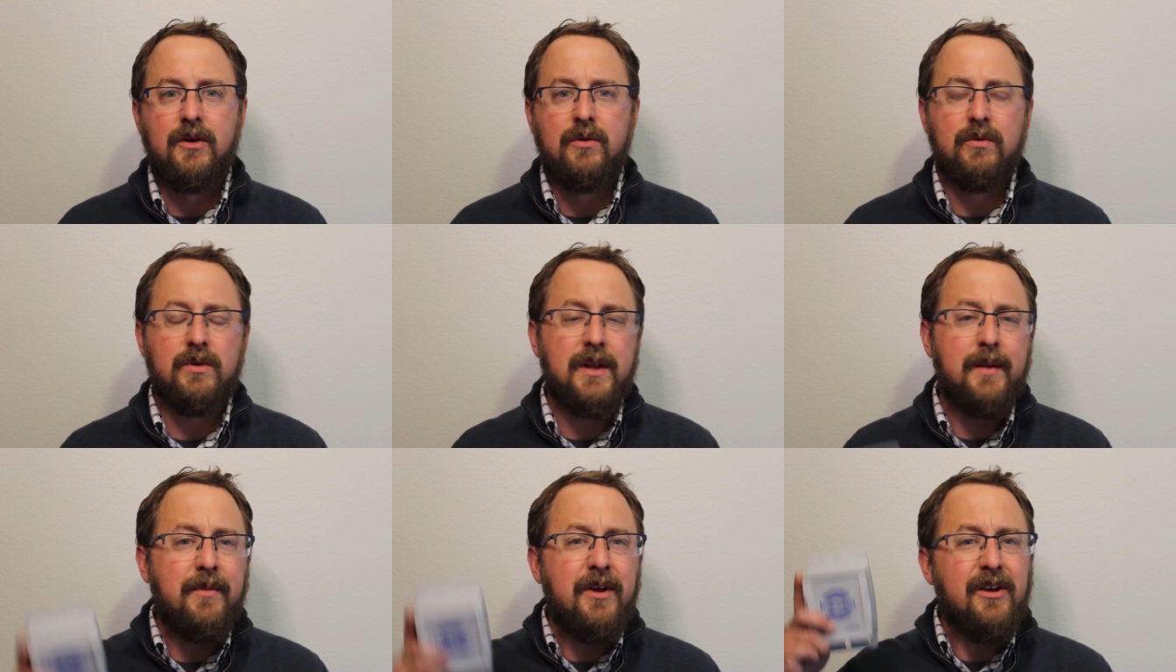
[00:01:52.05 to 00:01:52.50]

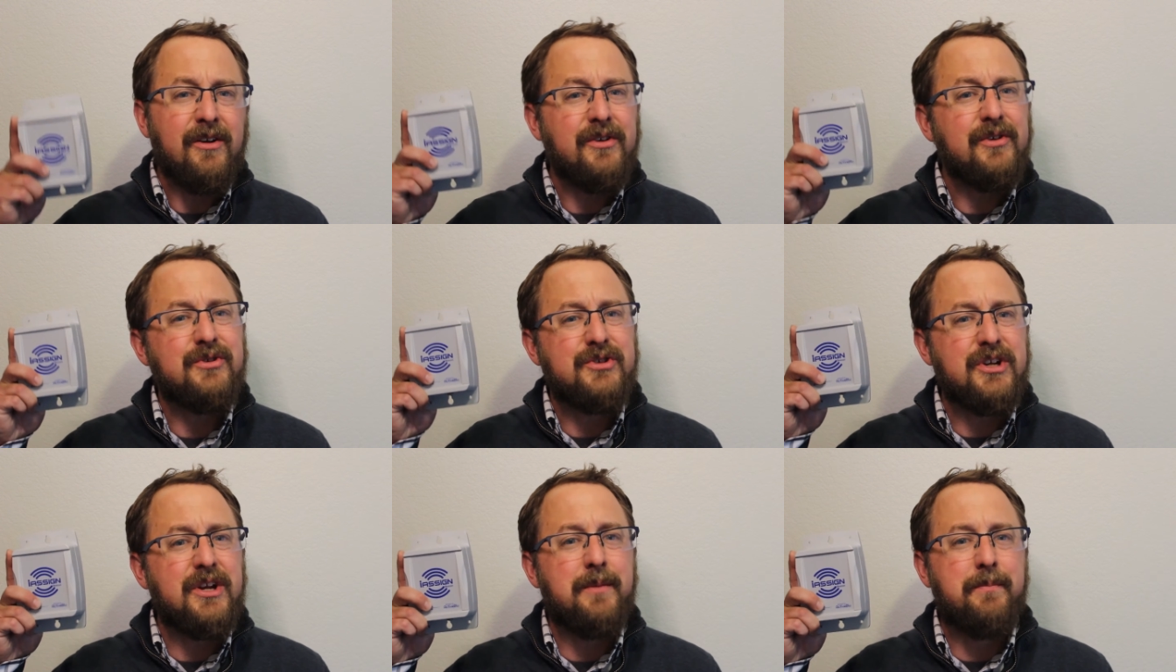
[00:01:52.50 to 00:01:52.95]
Well, let me
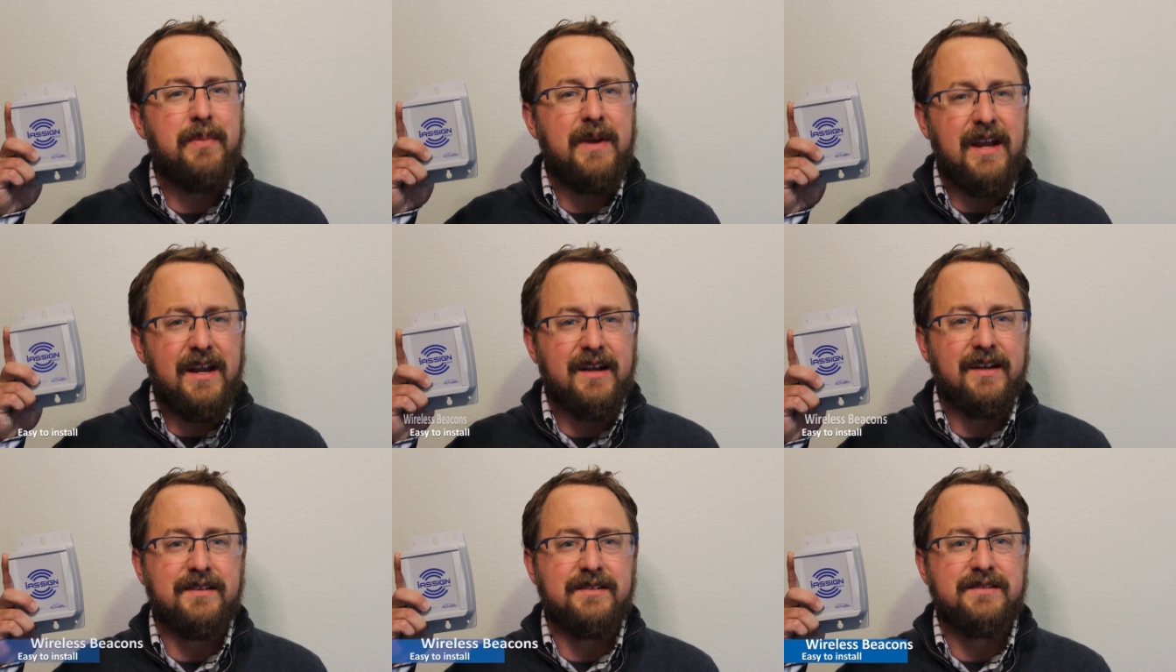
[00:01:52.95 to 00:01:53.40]
introduce you to
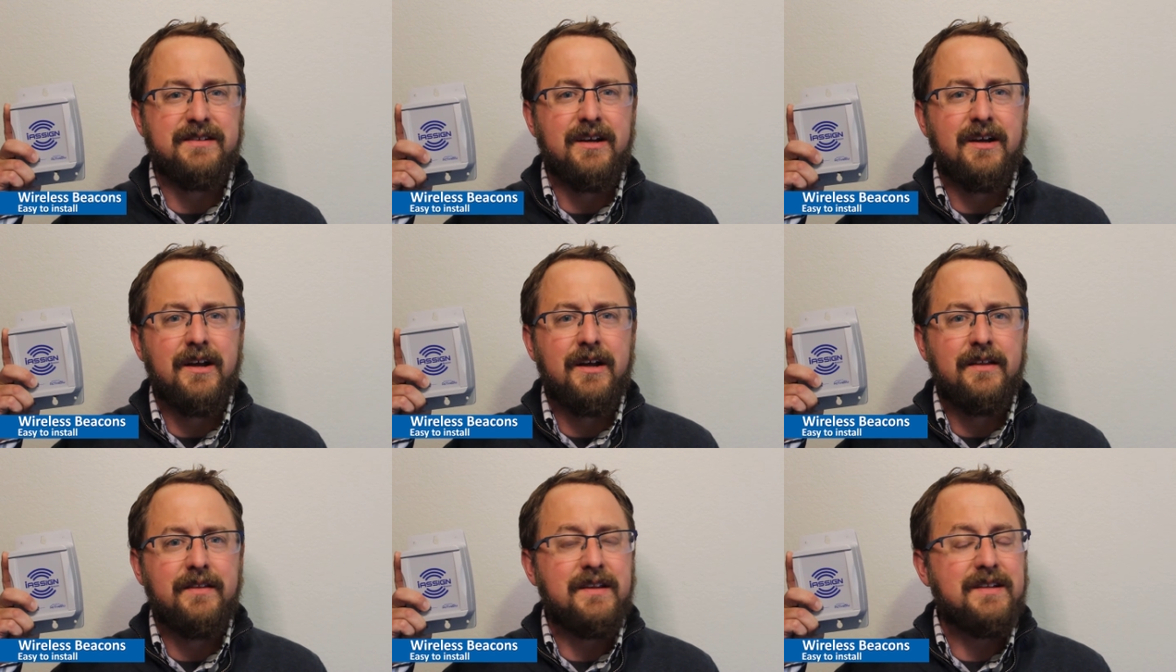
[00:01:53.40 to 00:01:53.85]
beacons.
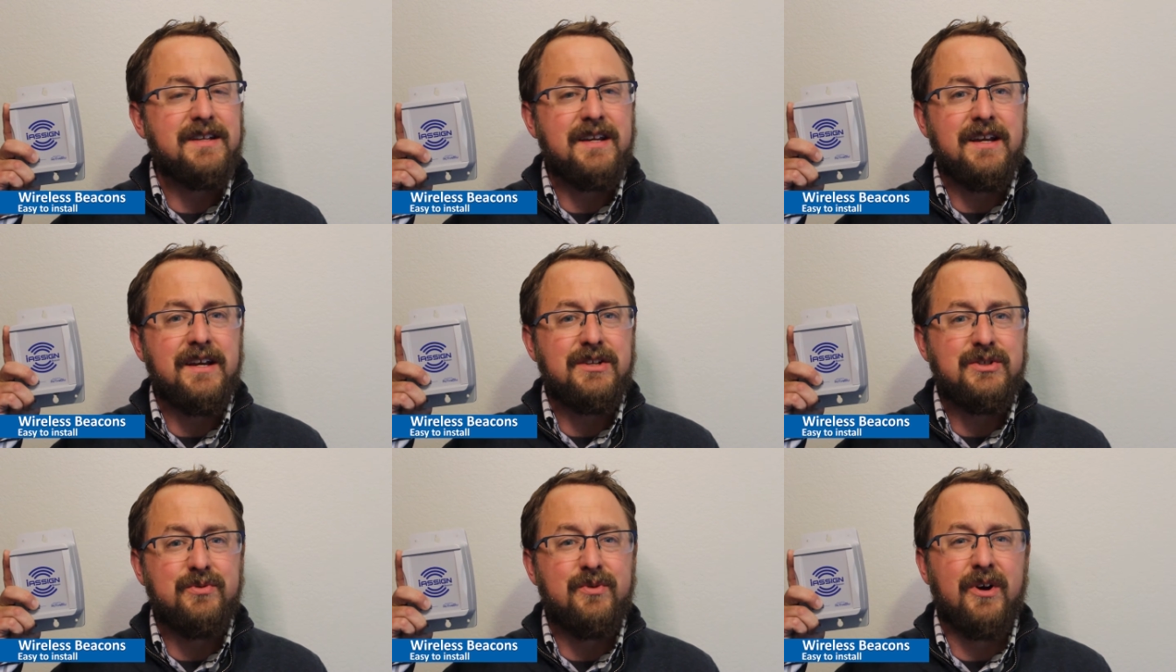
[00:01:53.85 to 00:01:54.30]
This can
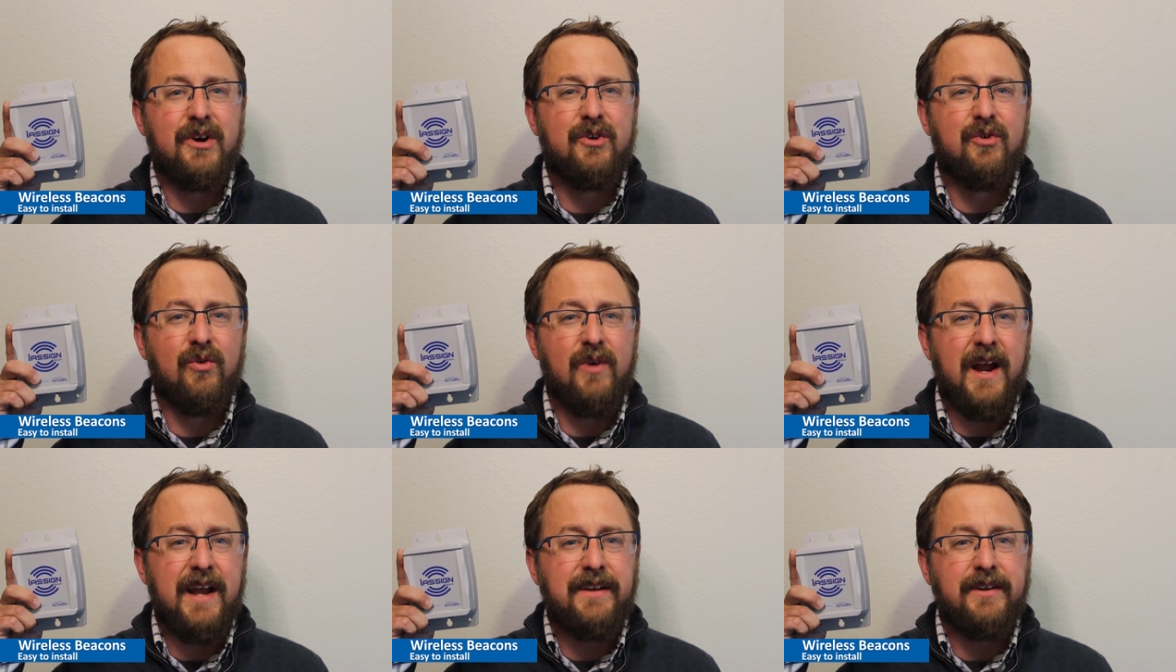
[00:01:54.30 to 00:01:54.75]
get you a
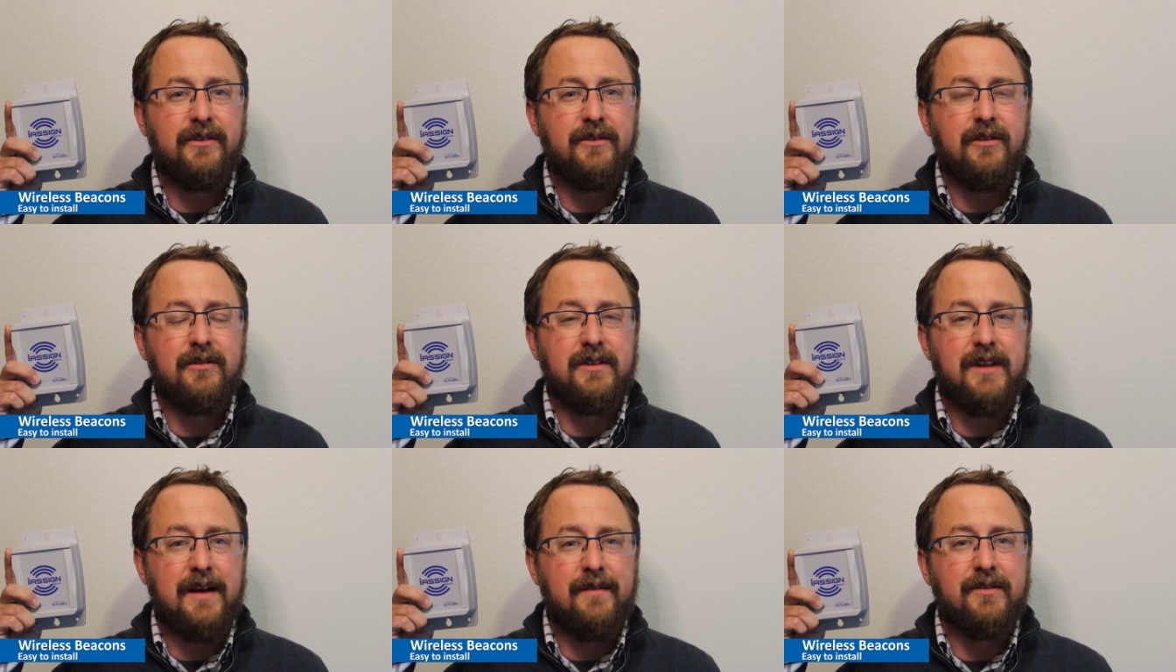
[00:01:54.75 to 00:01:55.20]
granular
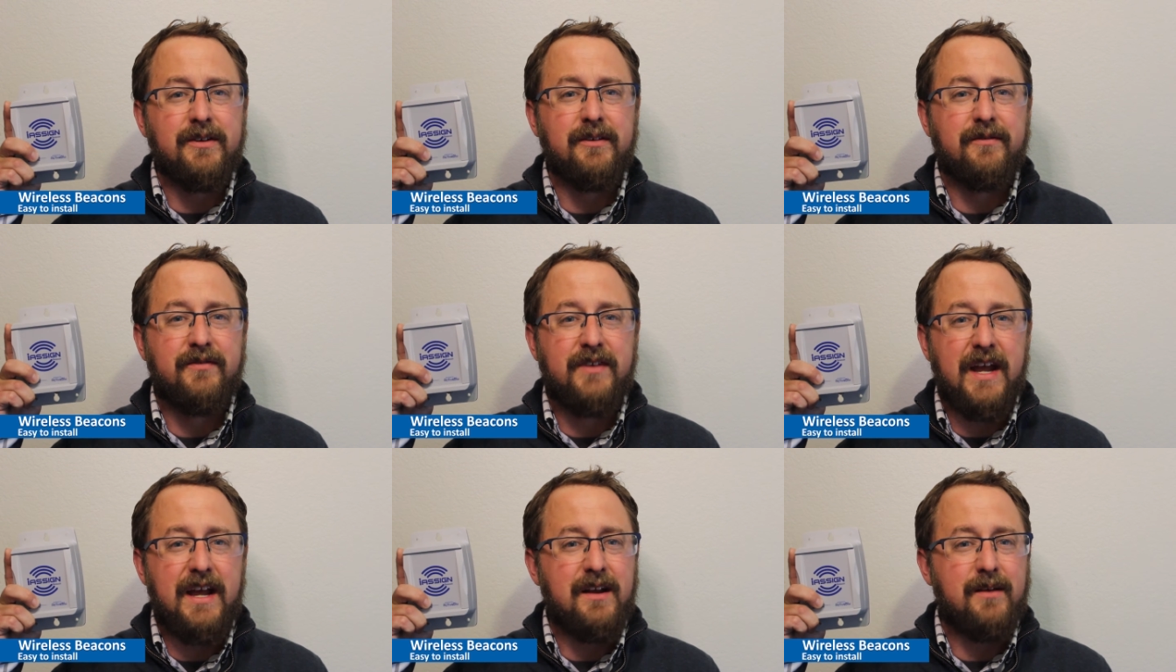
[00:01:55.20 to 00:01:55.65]
level
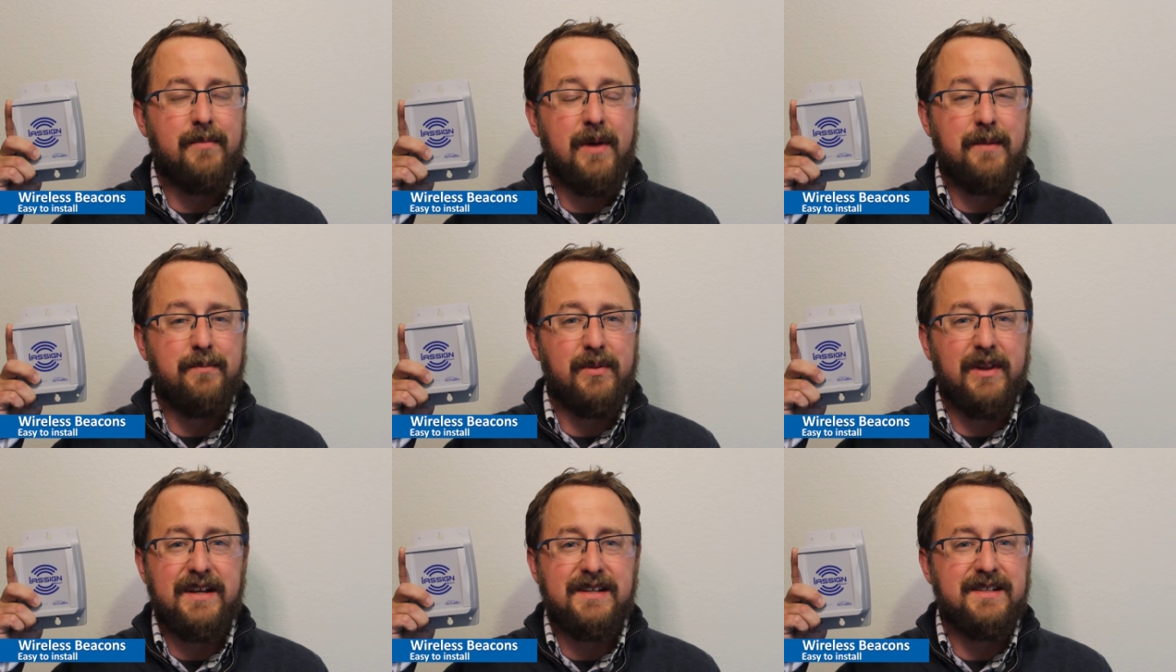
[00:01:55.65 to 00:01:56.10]
of data by
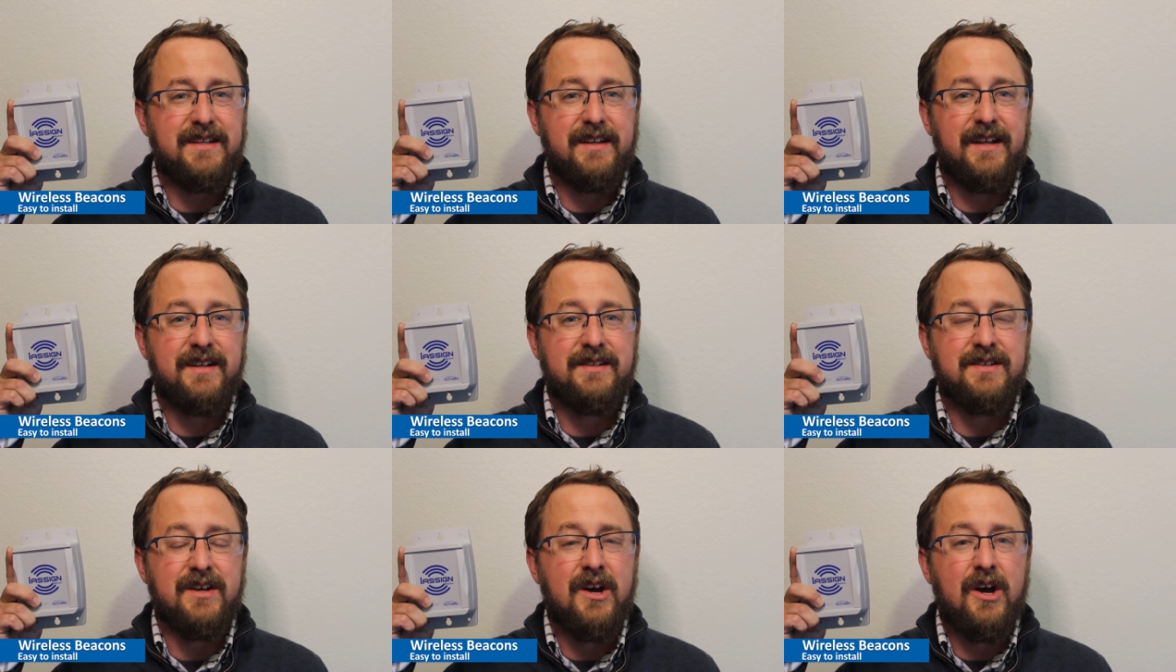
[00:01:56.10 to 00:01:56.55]
placing
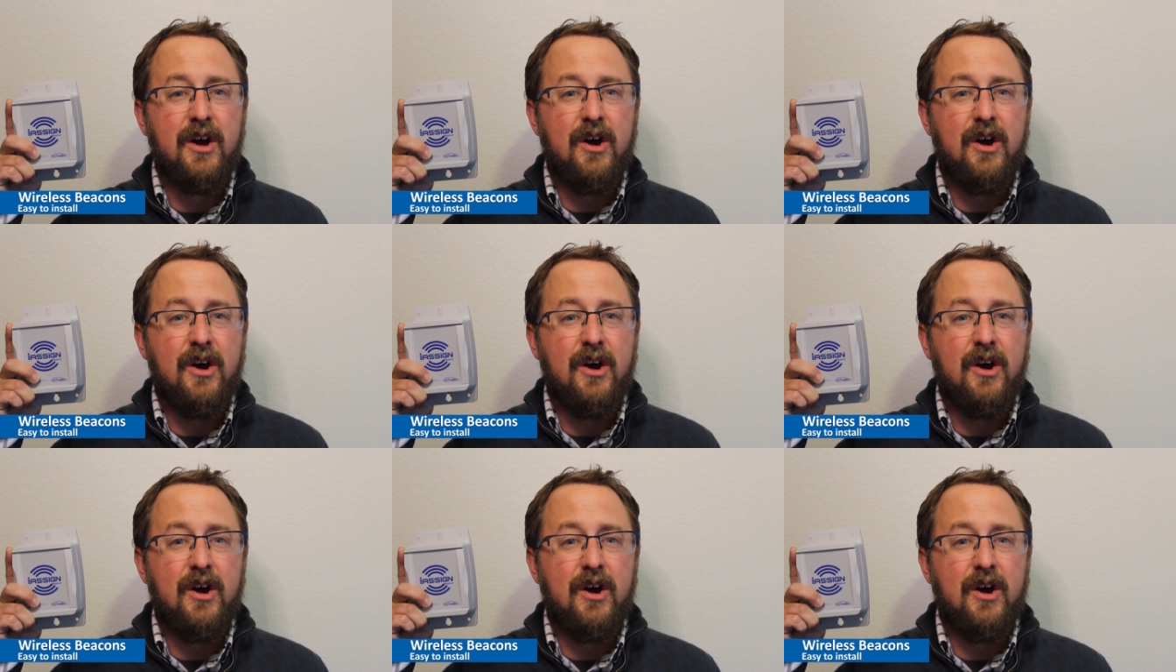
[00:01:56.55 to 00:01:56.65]
these